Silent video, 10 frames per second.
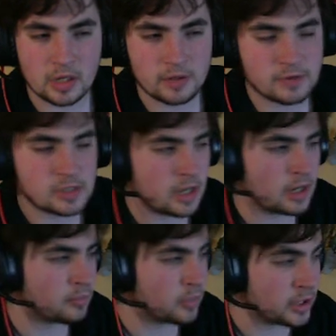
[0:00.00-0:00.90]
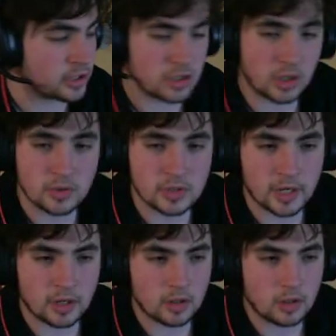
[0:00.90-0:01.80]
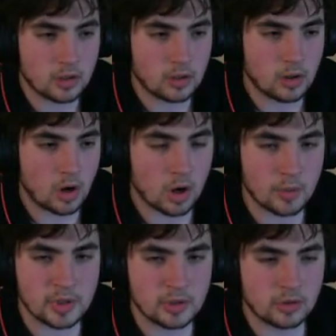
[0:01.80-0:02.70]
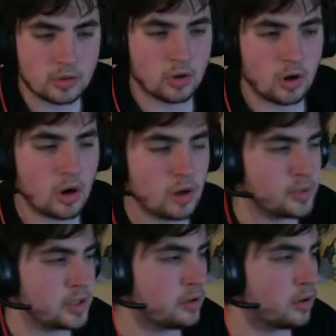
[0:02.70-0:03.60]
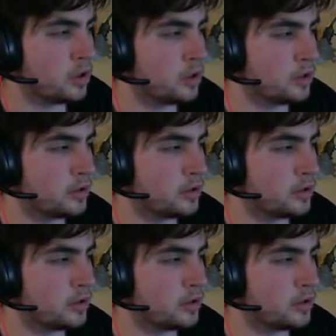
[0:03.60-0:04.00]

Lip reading: out of his head. I'm pretty sure it was like Armin or Army or